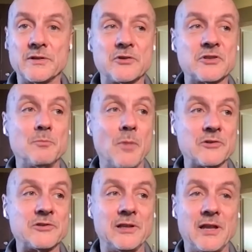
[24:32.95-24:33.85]
They're just
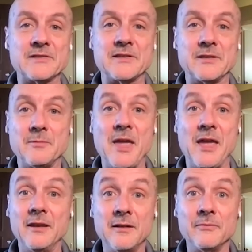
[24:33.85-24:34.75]
marginalizing
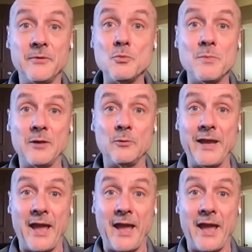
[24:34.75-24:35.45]
the few men we